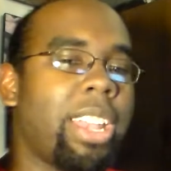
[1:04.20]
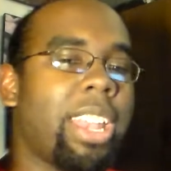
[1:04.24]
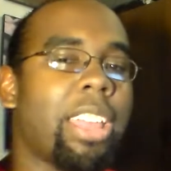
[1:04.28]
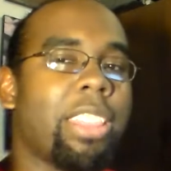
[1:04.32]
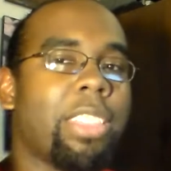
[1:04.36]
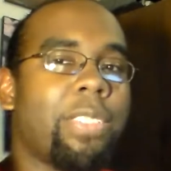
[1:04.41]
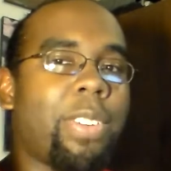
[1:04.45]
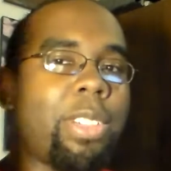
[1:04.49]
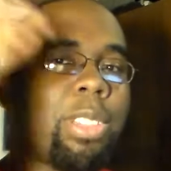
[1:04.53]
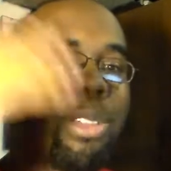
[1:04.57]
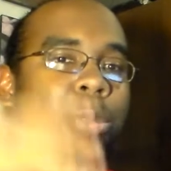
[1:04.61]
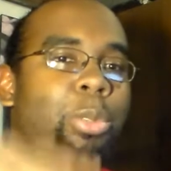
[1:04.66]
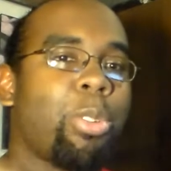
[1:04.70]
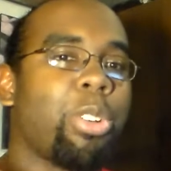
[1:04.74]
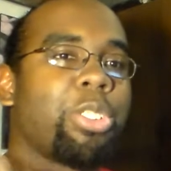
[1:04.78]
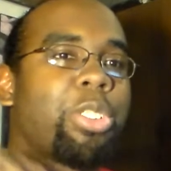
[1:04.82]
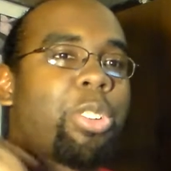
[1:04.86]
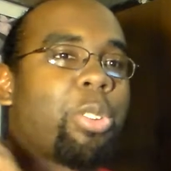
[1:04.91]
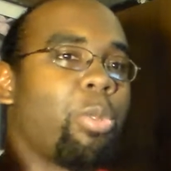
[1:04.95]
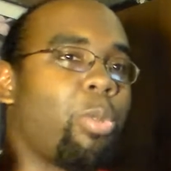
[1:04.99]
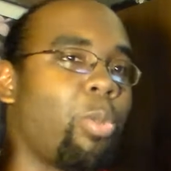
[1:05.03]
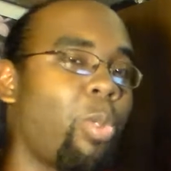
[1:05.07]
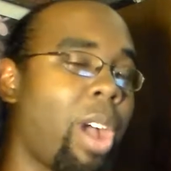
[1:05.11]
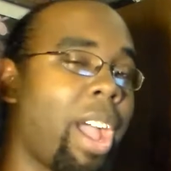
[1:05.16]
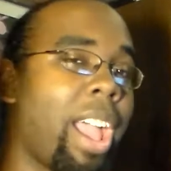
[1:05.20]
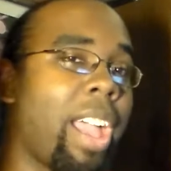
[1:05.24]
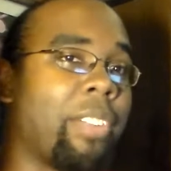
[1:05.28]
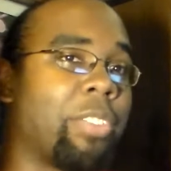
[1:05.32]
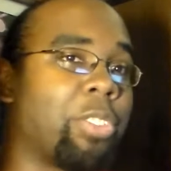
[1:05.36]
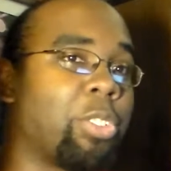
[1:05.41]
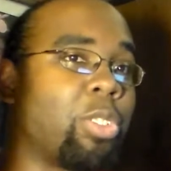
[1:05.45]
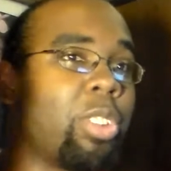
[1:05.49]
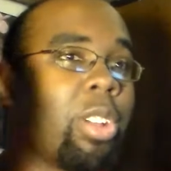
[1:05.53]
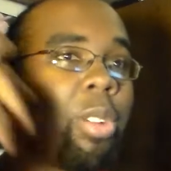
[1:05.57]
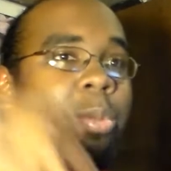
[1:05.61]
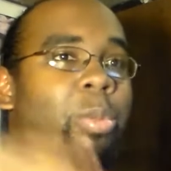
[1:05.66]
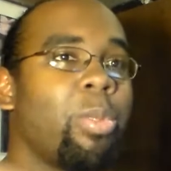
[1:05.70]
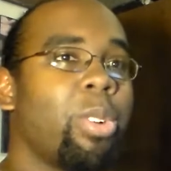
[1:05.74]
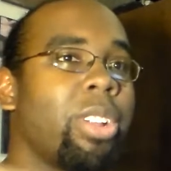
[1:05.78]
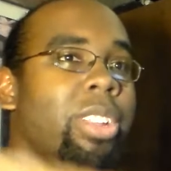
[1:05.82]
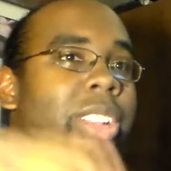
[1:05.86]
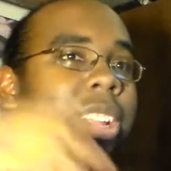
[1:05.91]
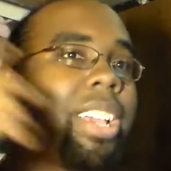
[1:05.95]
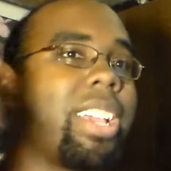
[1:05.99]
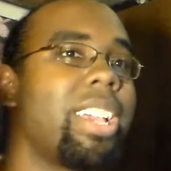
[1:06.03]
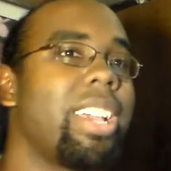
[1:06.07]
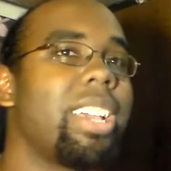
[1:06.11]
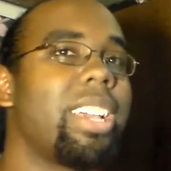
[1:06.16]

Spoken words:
And now the follow-up question, why haven't you done one?